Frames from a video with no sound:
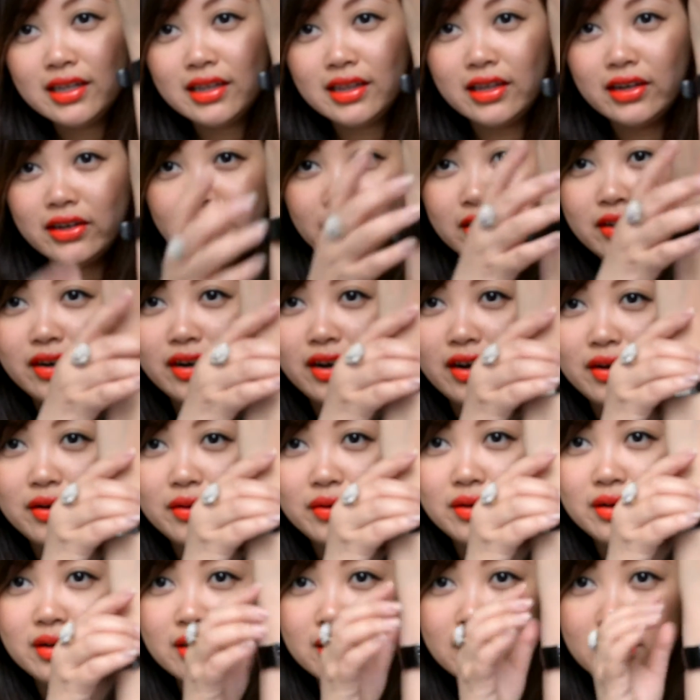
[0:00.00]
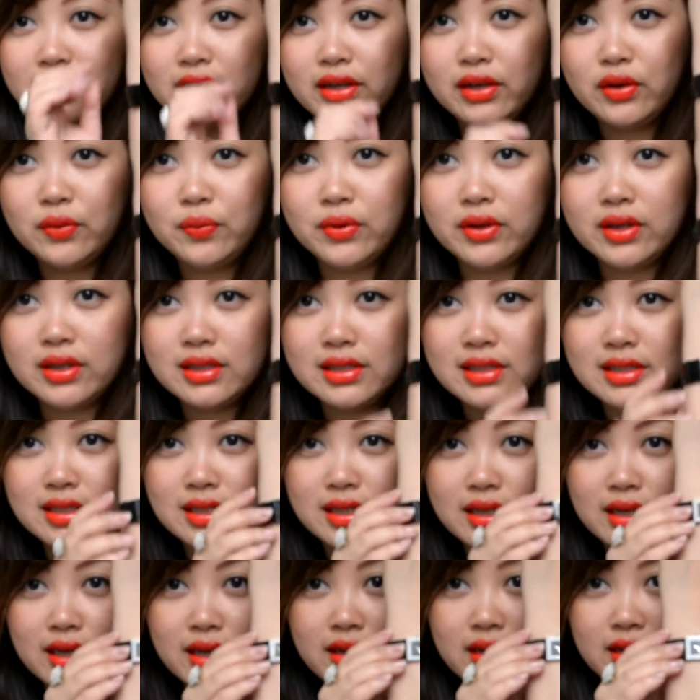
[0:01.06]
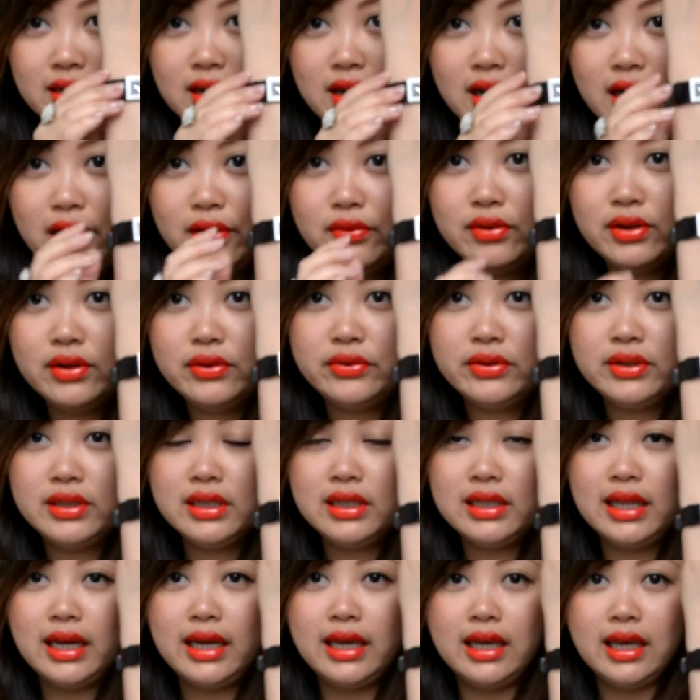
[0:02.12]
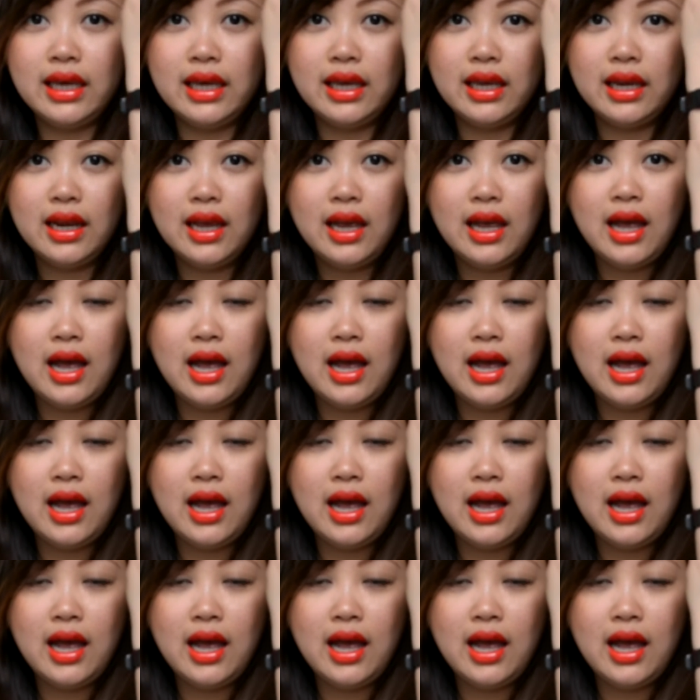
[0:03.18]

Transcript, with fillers: There you go. I hope you can see it. I really, really like it.